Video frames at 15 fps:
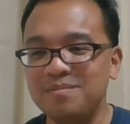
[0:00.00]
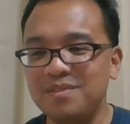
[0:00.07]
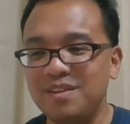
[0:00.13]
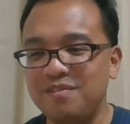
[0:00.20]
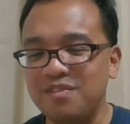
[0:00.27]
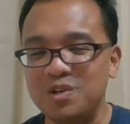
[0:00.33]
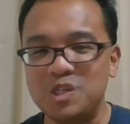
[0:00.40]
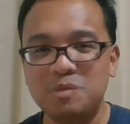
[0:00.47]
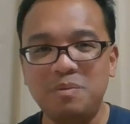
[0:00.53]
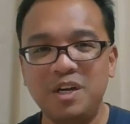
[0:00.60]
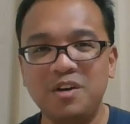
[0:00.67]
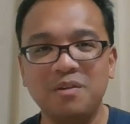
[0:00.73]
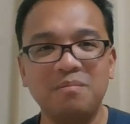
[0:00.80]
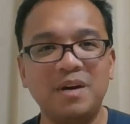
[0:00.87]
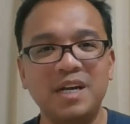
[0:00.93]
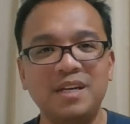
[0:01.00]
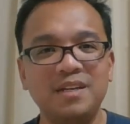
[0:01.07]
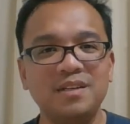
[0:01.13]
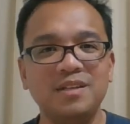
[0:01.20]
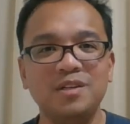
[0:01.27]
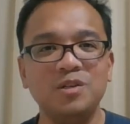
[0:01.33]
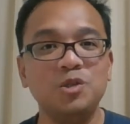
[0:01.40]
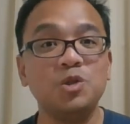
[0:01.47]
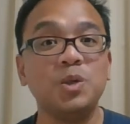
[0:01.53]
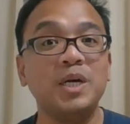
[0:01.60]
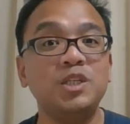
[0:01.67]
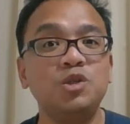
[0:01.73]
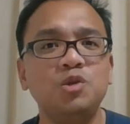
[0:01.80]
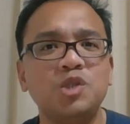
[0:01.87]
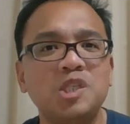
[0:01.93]
first speaker might try
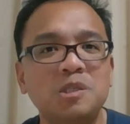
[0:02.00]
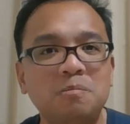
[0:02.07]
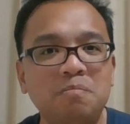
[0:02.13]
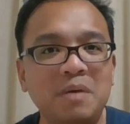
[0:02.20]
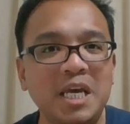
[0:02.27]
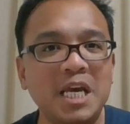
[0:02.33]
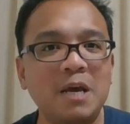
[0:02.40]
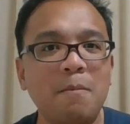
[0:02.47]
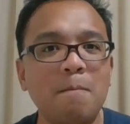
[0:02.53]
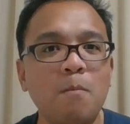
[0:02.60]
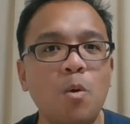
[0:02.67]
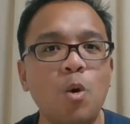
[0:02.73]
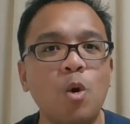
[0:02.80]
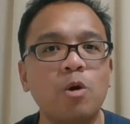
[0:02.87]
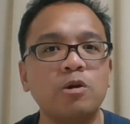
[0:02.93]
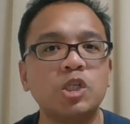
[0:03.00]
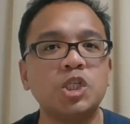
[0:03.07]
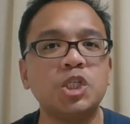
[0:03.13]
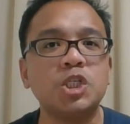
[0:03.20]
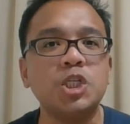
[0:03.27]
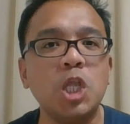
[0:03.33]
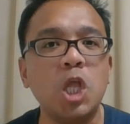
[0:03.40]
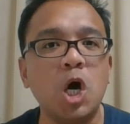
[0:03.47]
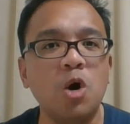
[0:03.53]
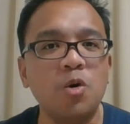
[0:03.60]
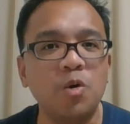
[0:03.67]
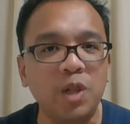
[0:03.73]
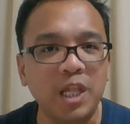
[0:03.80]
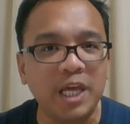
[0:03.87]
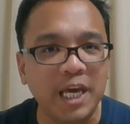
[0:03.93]
to speak more
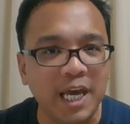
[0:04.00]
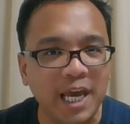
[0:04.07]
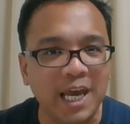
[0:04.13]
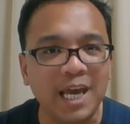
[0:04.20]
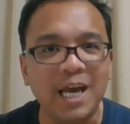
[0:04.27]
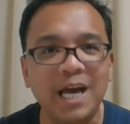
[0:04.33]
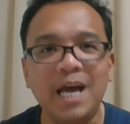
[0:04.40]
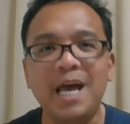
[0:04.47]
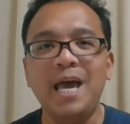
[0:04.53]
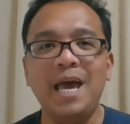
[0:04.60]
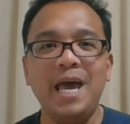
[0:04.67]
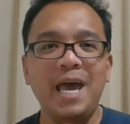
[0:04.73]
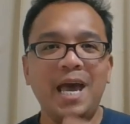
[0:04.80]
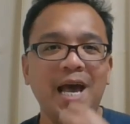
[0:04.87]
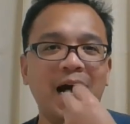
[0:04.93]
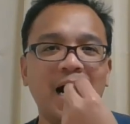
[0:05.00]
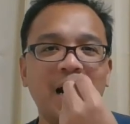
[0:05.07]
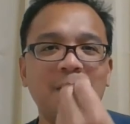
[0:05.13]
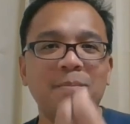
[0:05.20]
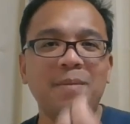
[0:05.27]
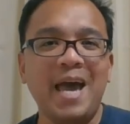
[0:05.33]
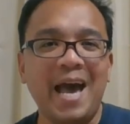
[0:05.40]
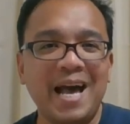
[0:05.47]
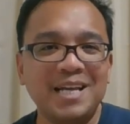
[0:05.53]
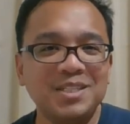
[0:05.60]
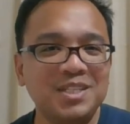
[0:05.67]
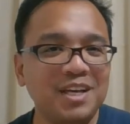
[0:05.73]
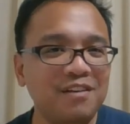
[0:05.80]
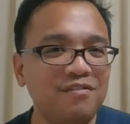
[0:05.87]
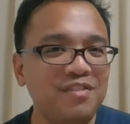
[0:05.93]
slowly, as
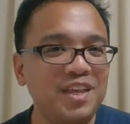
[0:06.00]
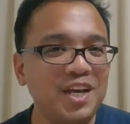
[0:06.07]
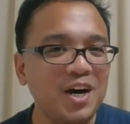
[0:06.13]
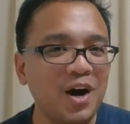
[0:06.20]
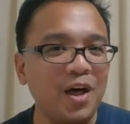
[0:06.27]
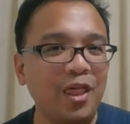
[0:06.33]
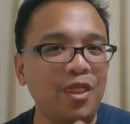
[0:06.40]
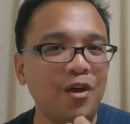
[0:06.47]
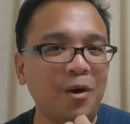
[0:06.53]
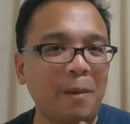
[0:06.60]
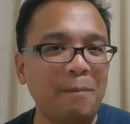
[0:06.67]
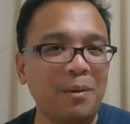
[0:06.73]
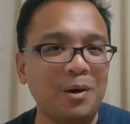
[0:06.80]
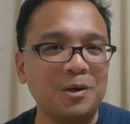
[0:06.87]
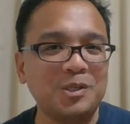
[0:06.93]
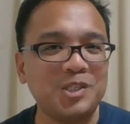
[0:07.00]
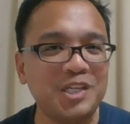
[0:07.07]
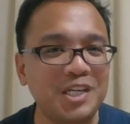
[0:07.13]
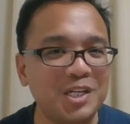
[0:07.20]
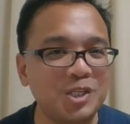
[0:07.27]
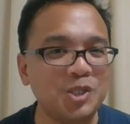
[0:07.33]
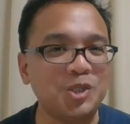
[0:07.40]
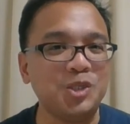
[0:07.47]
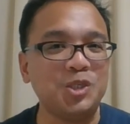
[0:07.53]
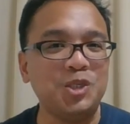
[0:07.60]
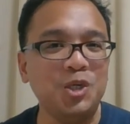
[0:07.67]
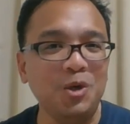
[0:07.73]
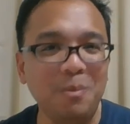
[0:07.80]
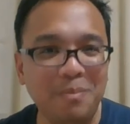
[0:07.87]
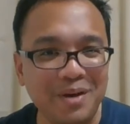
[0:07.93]
if the other person is
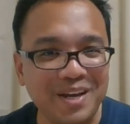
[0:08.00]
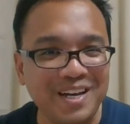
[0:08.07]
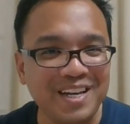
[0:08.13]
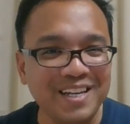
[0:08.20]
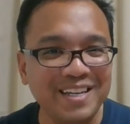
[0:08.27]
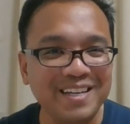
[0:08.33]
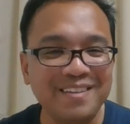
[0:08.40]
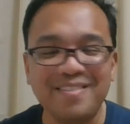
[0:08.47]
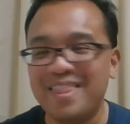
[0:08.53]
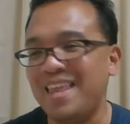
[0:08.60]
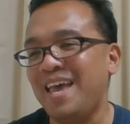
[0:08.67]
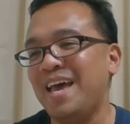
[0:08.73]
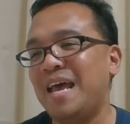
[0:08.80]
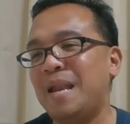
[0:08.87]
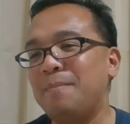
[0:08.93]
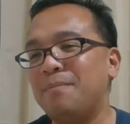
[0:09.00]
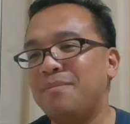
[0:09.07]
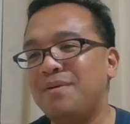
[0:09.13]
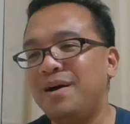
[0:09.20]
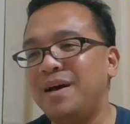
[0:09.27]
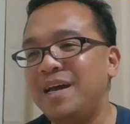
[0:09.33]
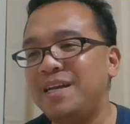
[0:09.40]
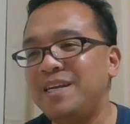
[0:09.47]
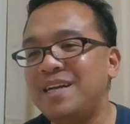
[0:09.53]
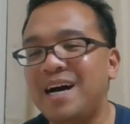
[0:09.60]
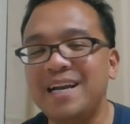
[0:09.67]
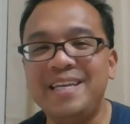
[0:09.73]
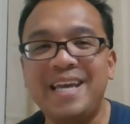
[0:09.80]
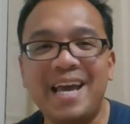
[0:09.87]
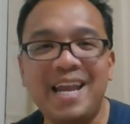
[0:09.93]
stupid and
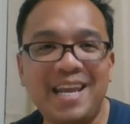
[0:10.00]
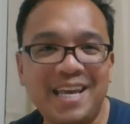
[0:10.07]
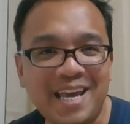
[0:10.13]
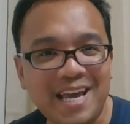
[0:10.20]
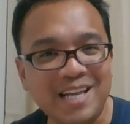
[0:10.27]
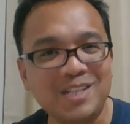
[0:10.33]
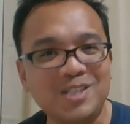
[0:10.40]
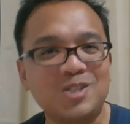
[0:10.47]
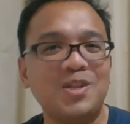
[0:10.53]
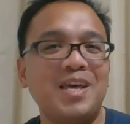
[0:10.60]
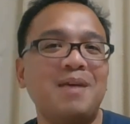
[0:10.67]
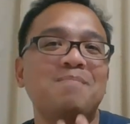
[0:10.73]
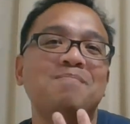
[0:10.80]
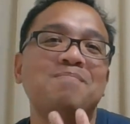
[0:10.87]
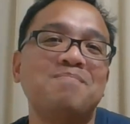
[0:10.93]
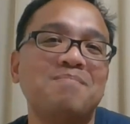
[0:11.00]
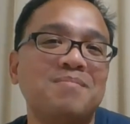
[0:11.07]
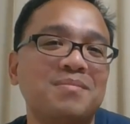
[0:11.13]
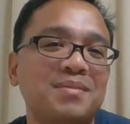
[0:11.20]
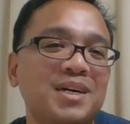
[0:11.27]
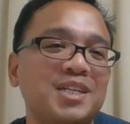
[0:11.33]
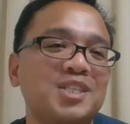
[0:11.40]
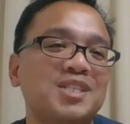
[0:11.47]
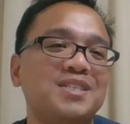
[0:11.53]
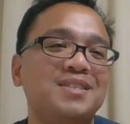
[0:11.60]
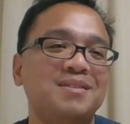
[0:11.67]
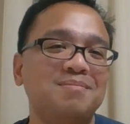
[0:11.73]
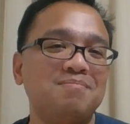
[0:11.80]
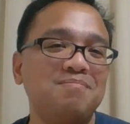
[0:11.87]
not getting it, so they must